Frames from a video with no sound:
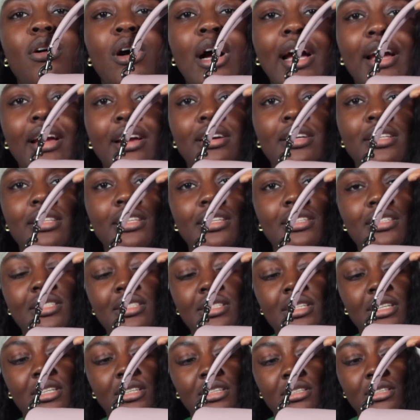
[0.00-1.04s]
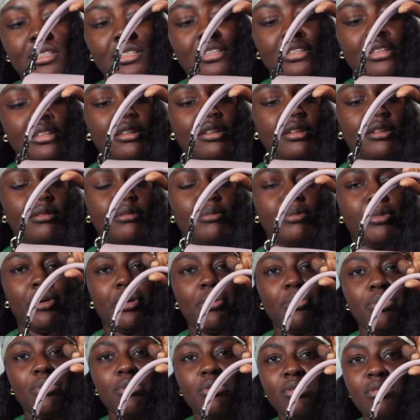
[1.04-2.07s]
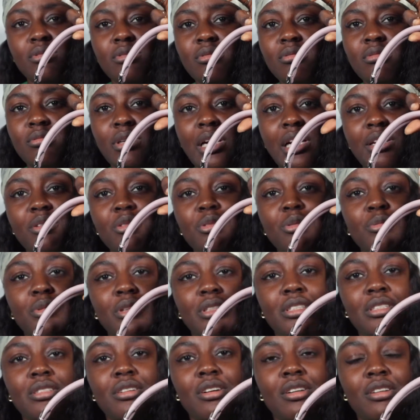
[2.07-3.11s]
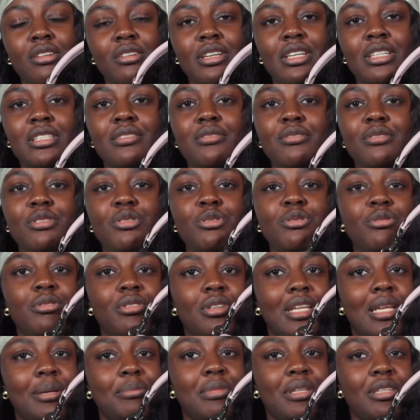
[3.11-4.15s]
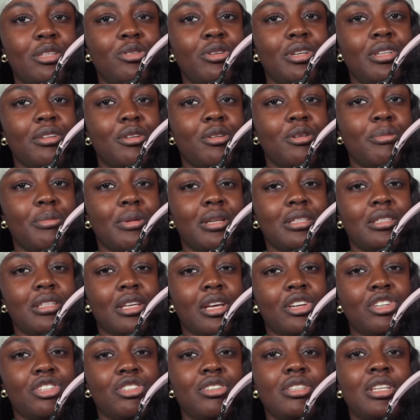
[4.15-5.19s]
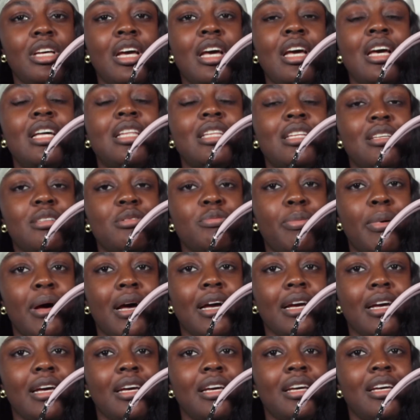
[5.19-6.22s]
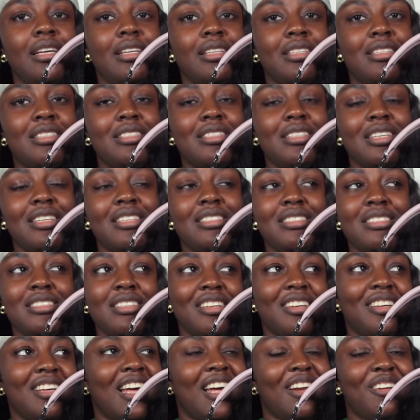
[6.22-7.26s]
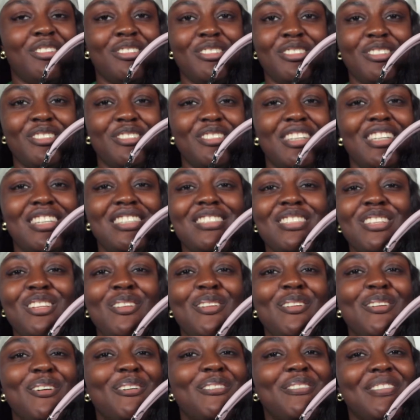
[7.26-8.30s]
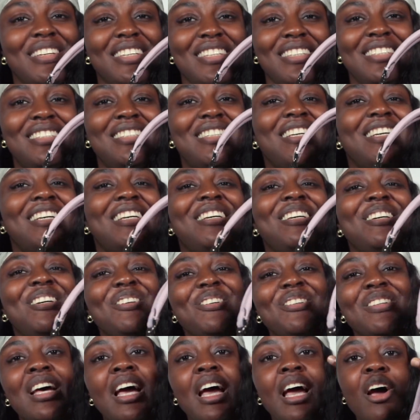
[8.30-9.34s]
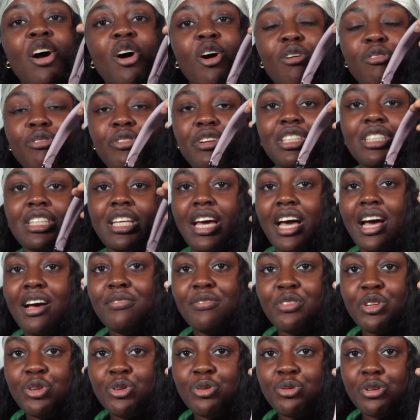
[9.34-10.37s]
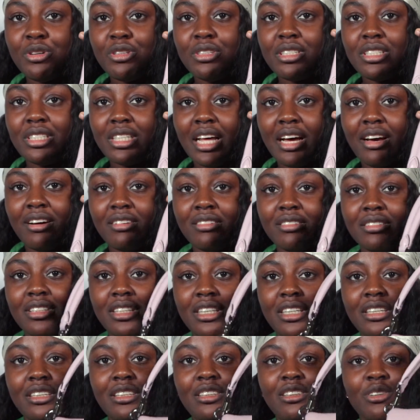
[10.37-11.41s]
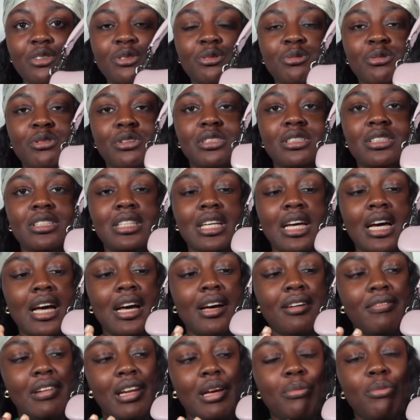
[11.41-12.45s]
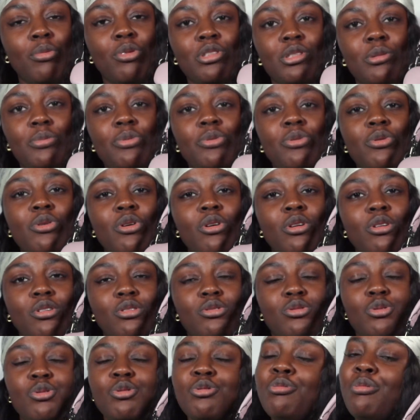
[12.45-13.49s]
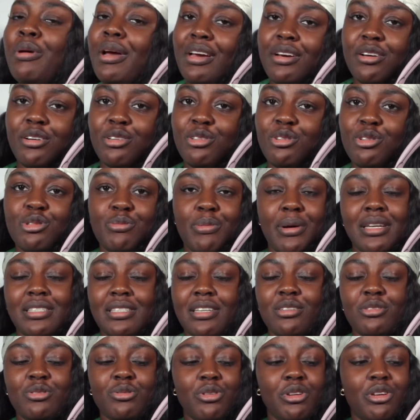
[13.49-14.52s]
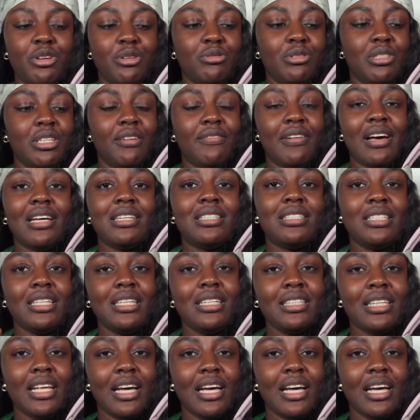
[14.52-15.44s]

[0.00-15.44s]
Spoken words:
I got this in purple. I don't know what this color is. If you know, let me know in the comment section. This bag is I don't know, is lovely, it's cute. Of which they have new ones now, the new ones that have like multiple colors. Oh my god, those bags are so cute. If I seen